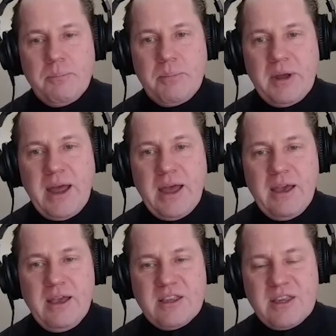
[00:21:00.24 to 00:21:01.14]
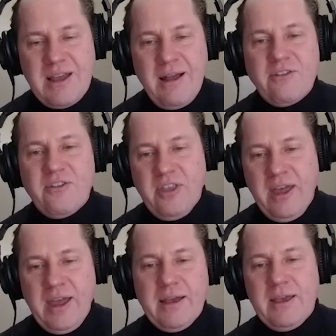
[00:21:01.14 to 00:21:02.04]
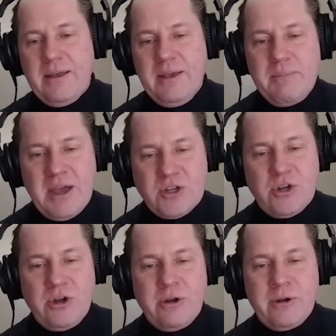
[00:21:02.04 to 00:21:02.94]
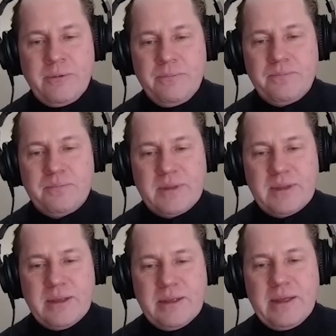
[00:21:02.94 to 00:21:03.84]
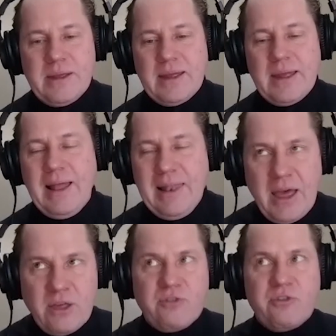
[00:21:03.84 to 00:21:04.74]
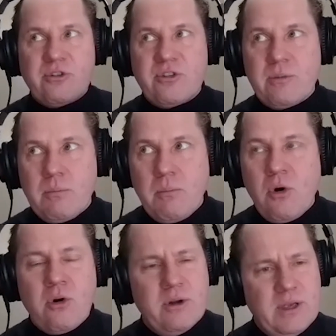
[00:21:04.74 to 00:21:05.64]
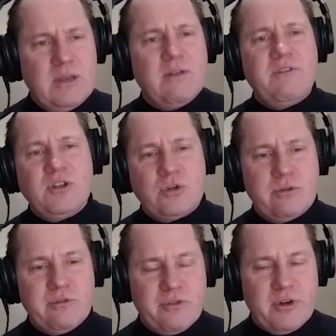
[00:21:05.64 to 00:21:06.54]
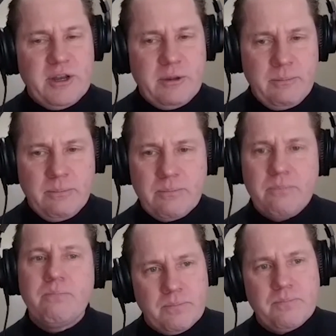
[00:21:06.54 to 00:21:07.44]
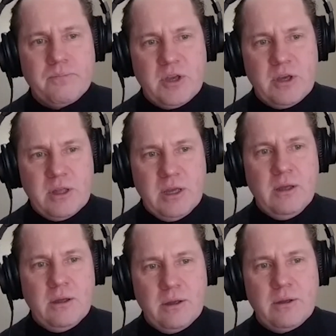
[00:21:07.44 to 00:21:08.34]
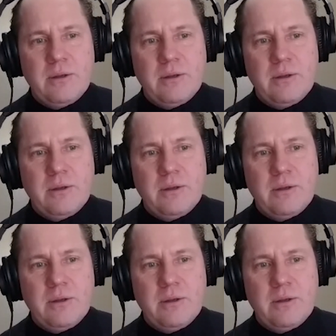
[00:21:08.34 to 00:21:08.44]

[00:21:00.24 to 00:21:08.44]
But it sounds like Ibasho allows for some more individual freedom. Do you think?